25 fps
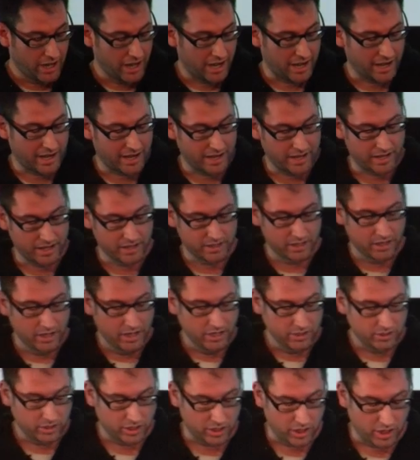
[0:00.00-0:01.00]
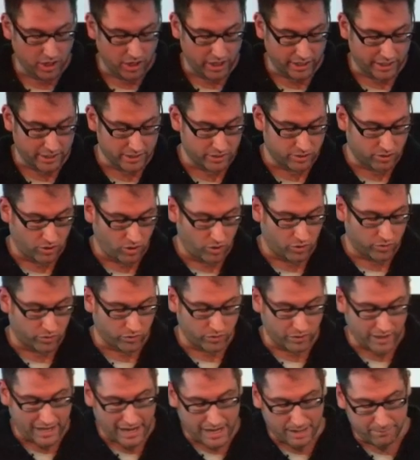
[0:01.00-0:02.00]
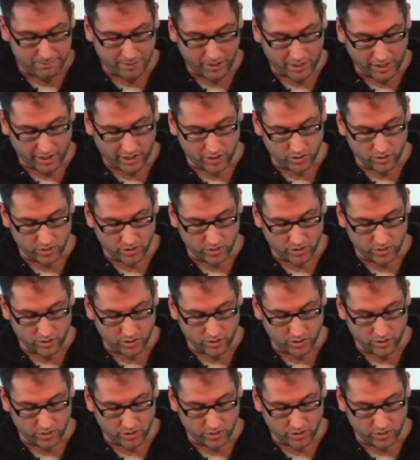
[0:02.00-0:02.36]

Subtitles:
I can scroll through that, but I